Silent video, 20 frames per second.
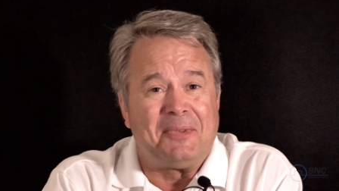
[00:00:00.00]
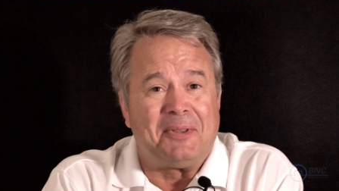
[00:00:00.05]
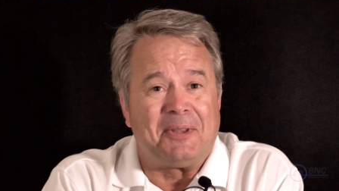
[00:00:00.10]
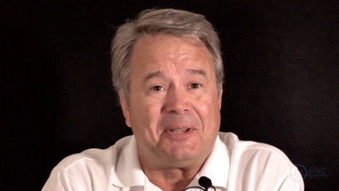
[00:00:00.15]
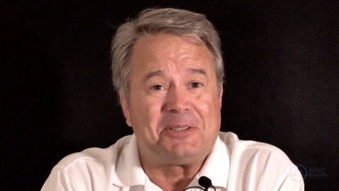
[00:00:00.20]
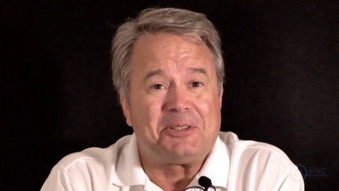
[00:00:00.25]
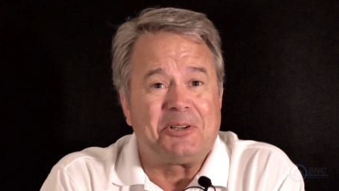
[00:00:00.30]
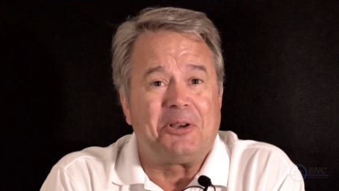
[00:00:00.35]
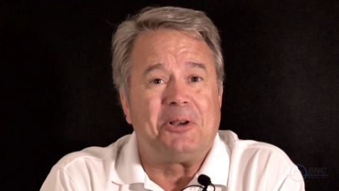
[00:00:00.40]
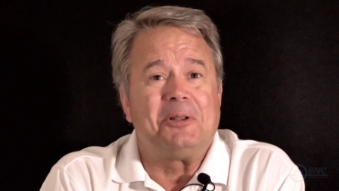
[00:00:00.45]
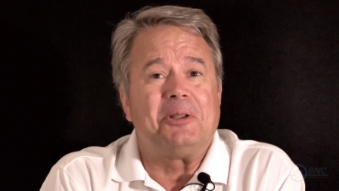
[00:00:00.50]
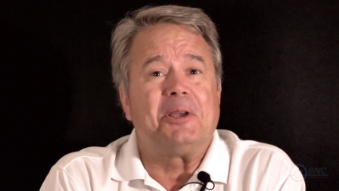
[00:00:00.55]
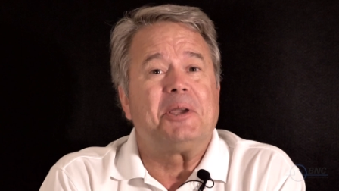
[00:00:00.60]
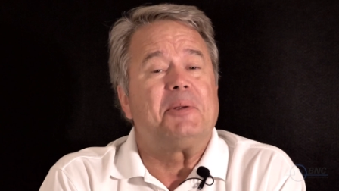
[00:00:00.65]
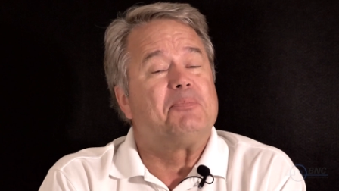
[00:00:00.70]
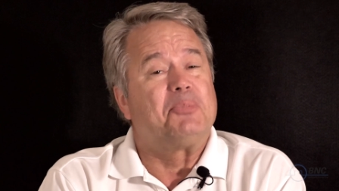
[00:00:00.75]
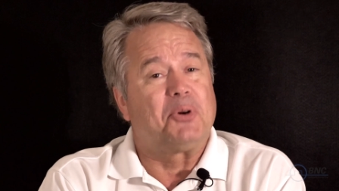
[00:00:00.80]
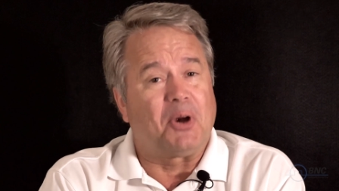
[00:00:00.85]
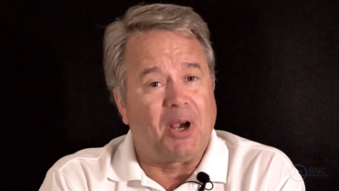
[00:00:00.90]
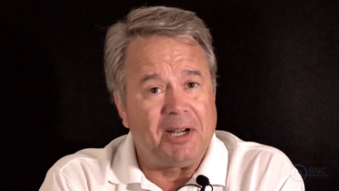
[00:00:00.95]
They saw a
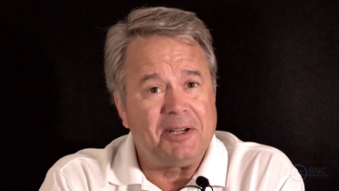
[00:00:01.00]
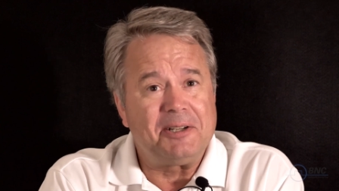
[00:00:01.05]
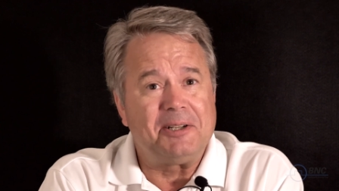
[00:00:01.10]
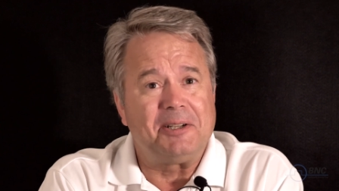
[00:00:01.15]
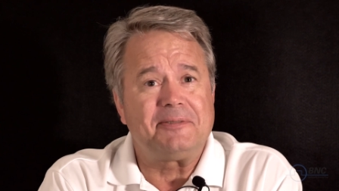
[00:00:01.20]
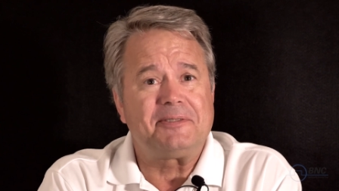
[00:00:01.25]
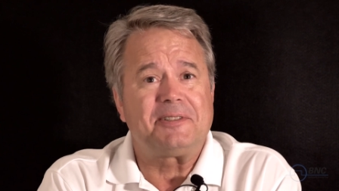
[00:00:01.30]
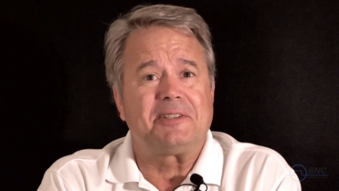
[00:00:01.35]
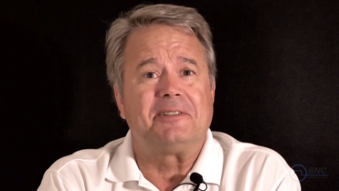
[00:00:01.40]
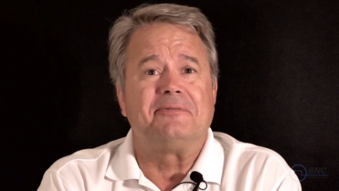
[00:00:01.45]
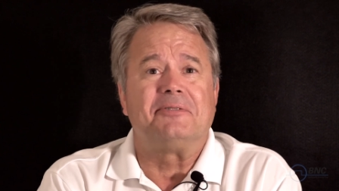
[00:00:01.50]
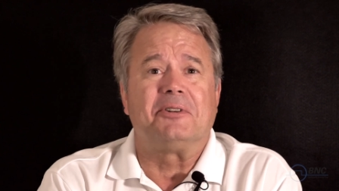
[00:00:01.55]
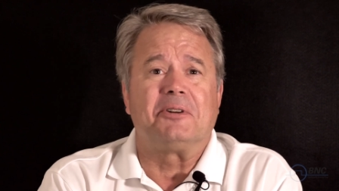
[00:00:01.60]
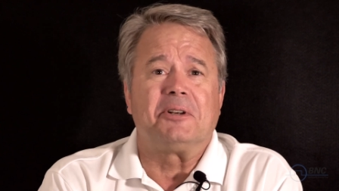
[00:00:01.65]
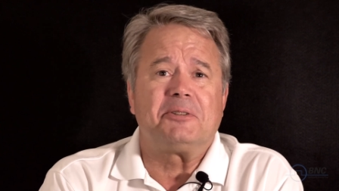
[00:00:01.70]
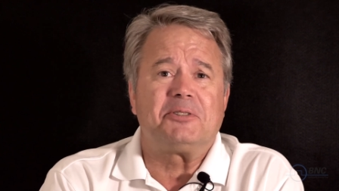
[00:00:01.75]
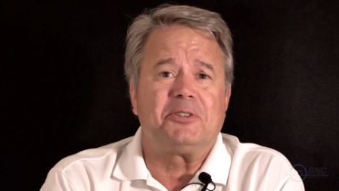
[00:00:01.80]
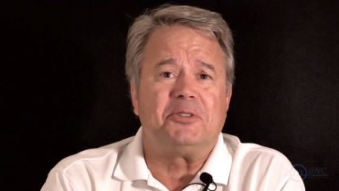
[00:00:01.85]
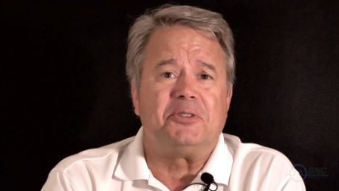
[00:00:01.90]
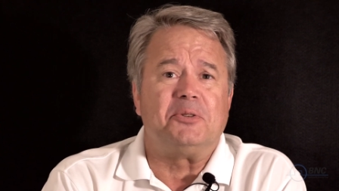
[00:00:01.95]
light bright enough to
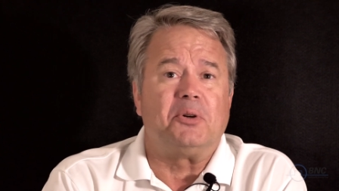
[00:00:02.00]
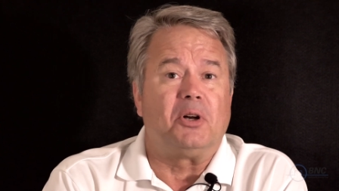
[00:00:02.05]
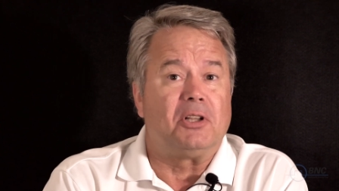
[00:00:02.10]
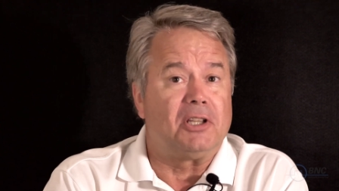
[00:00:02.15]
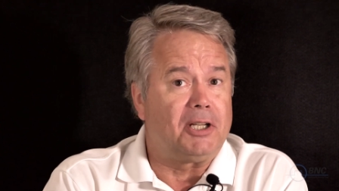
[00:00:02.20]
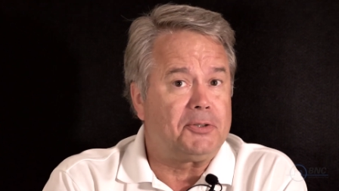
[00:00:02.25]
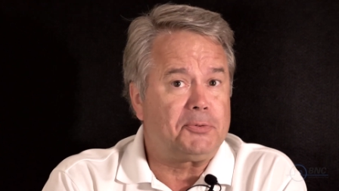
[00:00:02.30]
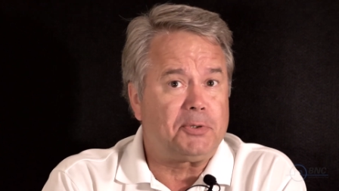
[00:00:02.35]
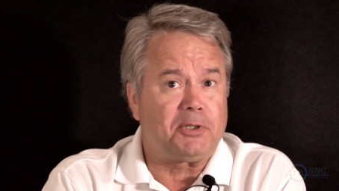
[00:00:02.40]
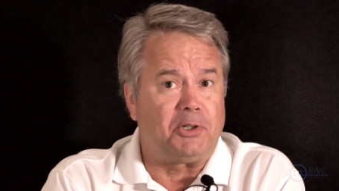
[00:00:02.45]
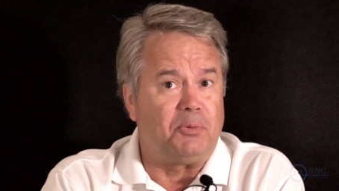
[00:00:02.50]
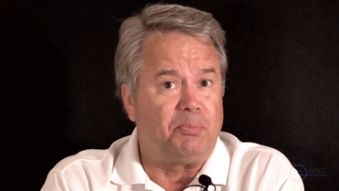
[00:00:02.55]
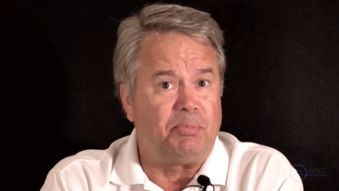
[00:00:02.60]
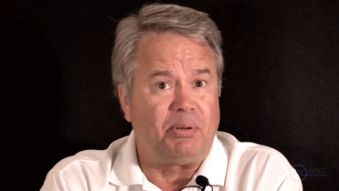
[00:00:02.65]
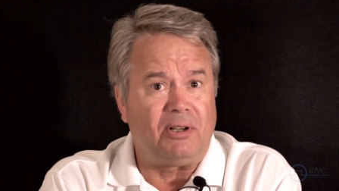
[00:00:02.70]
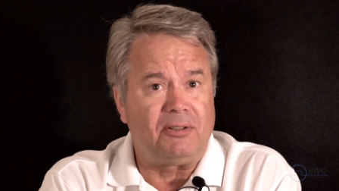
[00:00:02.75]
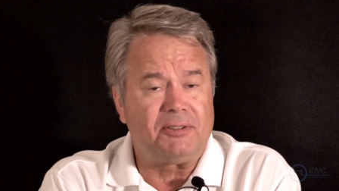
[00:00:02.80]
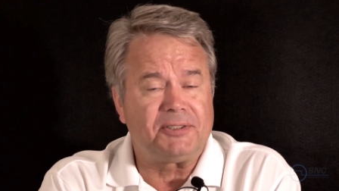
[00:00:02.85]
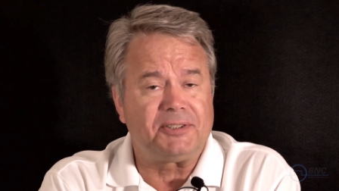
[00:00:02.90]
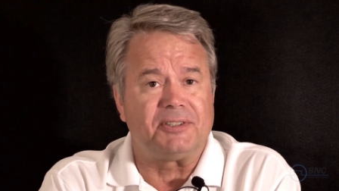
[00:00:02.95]
convert to electrical
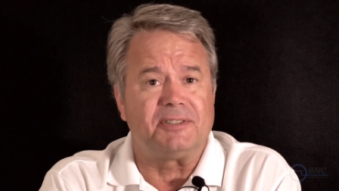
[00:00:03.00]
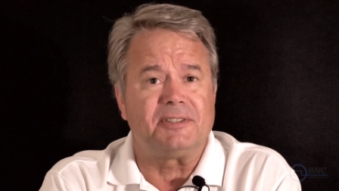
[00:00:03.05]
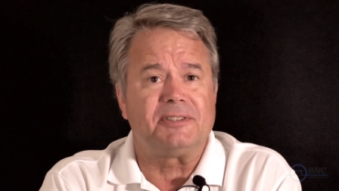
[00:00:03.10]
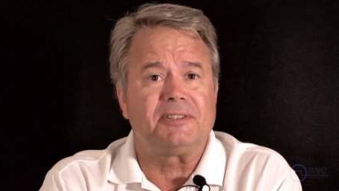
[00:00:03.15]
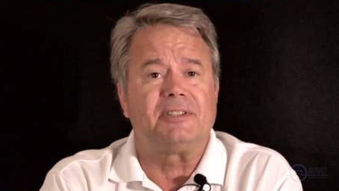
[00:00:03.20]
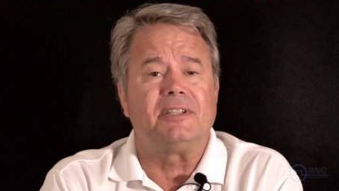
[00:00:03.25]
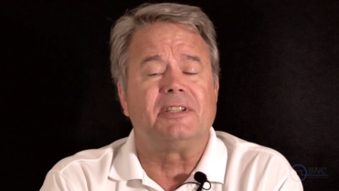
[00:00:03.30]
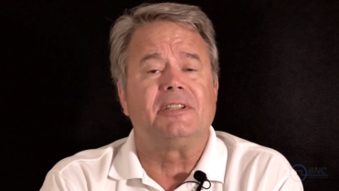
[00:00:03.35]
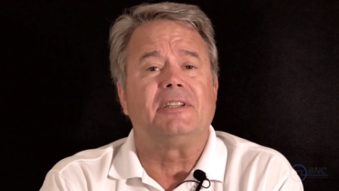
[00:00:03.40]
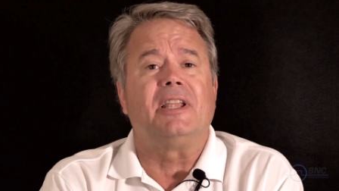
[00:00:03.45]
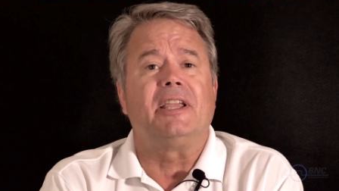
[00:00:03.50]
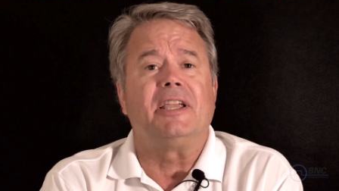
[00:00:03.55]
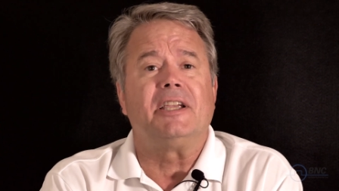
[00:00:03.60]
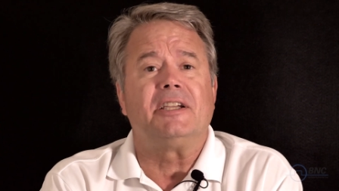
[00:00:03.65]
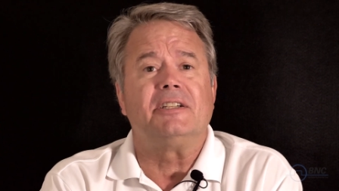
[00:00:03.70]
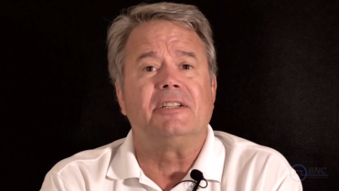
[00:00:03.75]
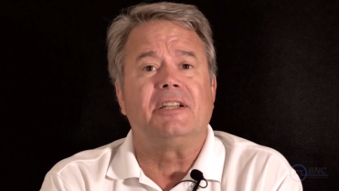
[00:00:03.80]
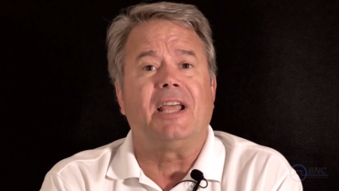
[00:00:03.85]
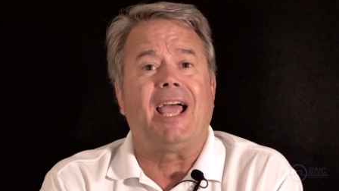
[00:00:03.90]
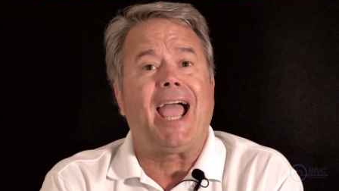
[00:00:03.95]
pulses that they
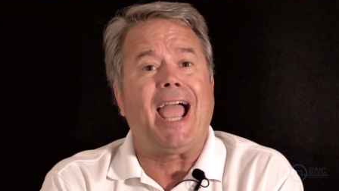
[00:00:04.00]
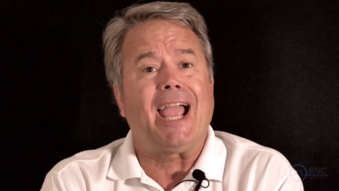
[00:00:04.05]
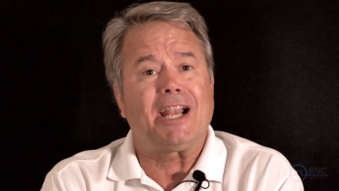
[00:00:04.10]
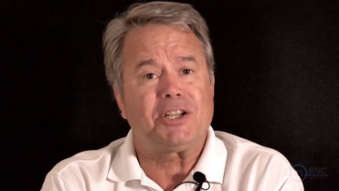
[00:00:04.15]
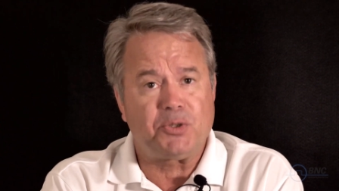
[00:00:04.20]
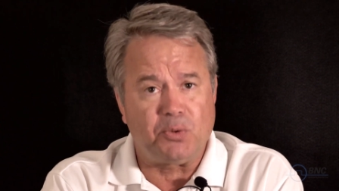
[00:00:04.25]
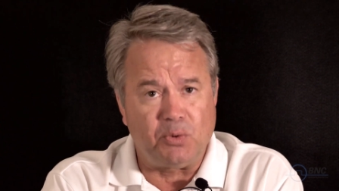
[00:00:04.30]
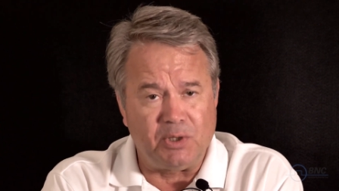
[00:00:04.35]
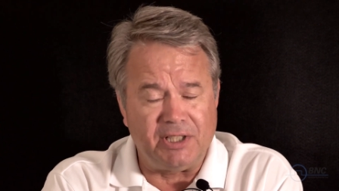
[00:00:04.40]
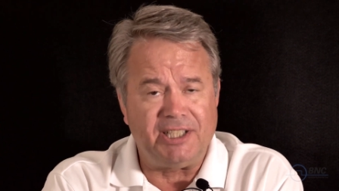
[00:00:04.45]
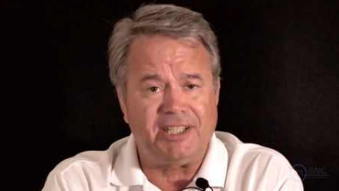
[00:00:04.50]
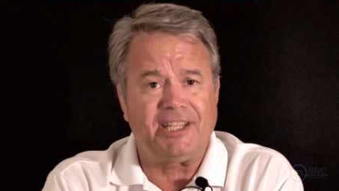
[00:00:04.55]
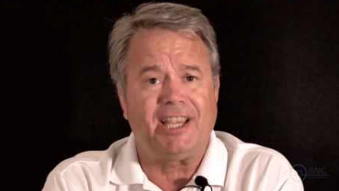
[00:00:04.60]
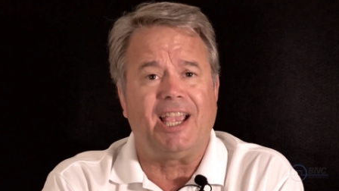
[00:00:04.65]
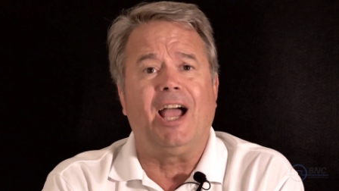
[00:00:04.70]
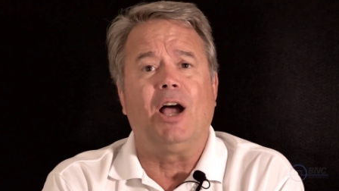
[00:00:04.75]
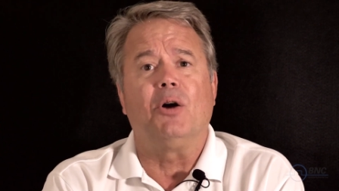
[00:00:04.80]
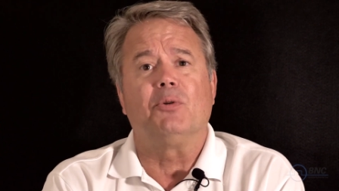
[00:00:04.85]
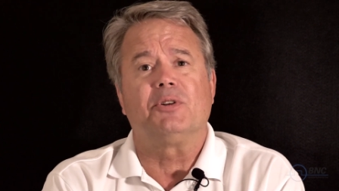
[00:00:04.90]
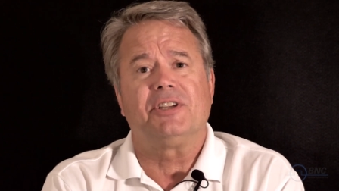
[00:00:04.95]
could actually
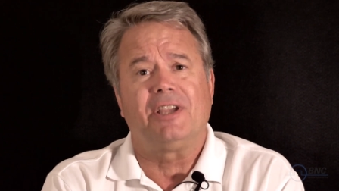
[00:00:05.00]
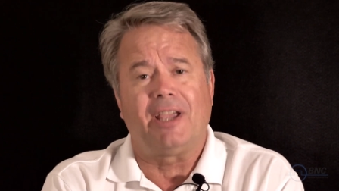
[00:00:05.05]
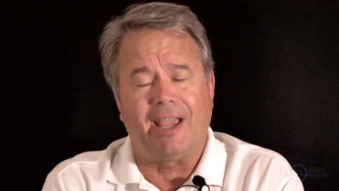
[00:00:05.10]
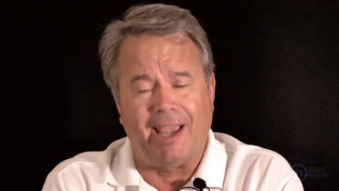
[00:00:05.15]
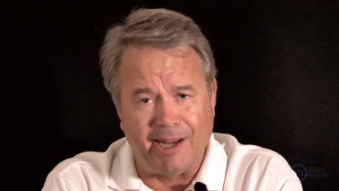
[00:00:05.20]
count